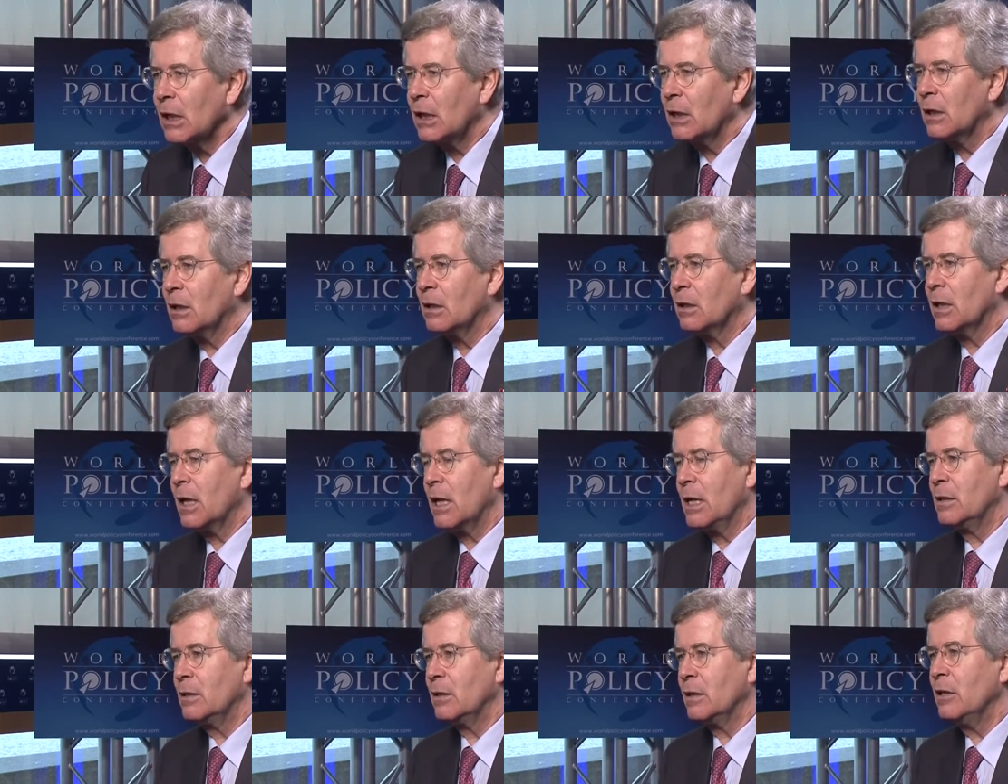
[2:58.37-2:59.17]
Uh,
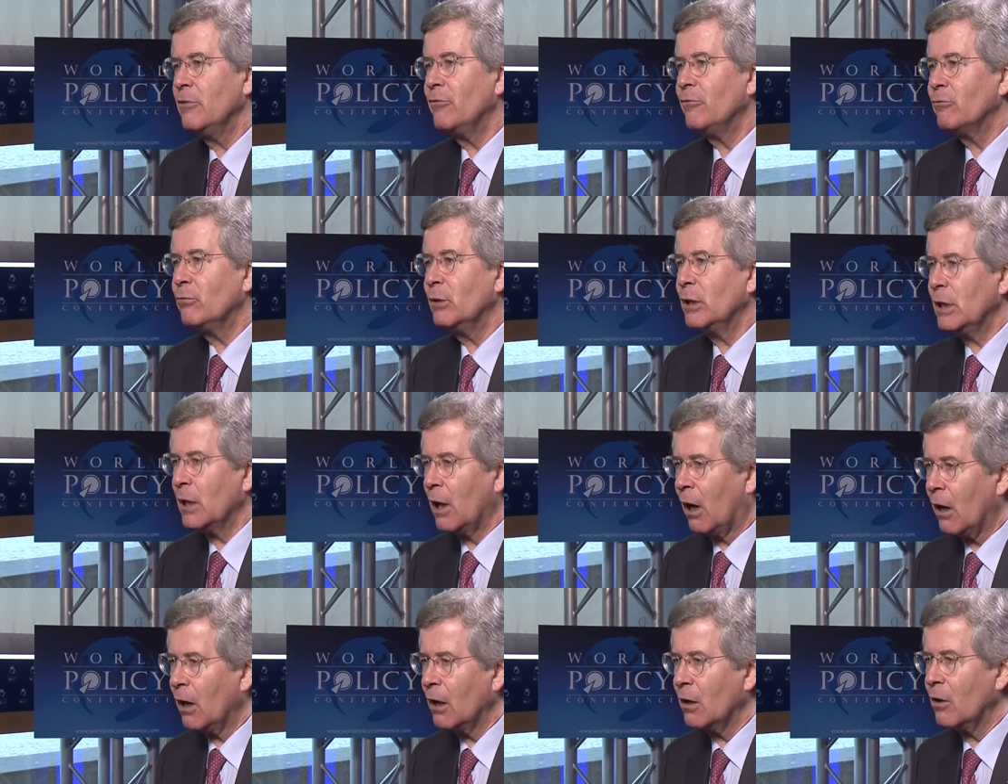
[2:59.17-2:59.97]
and if we
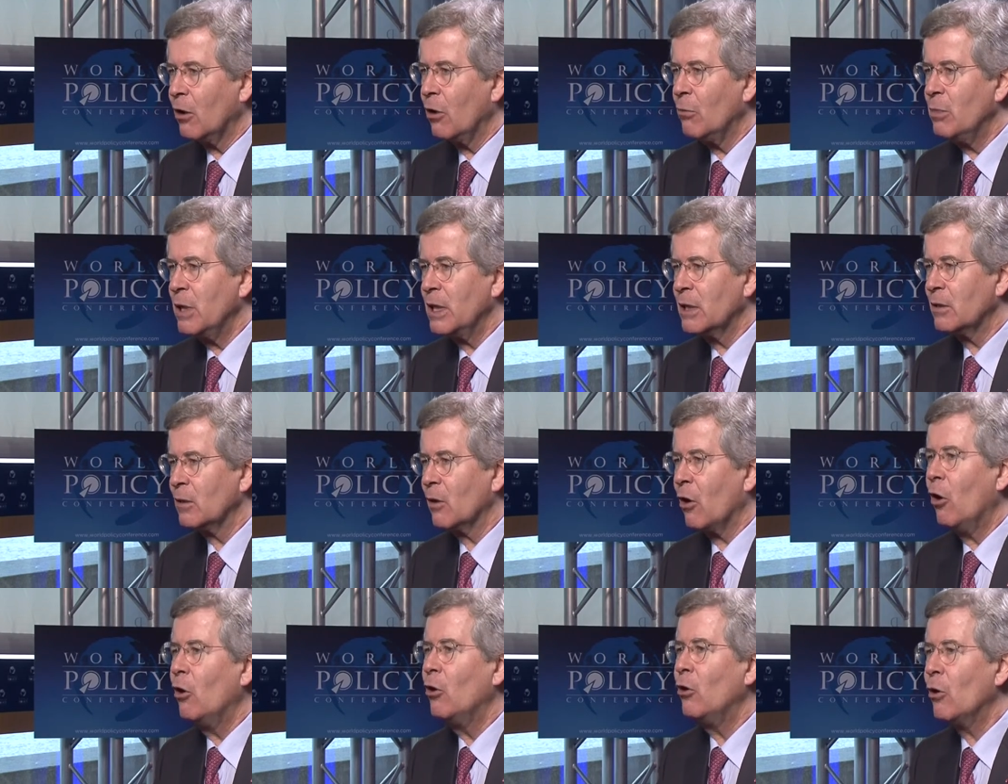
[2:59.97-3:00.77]
are a bit
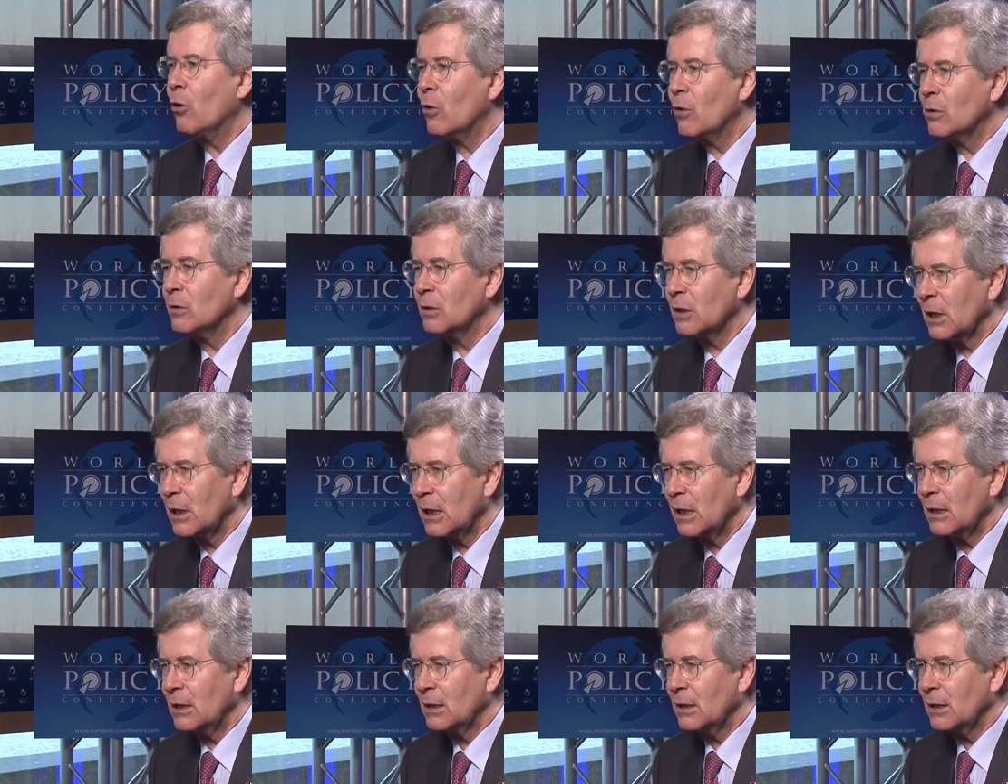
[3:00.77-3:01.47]
alone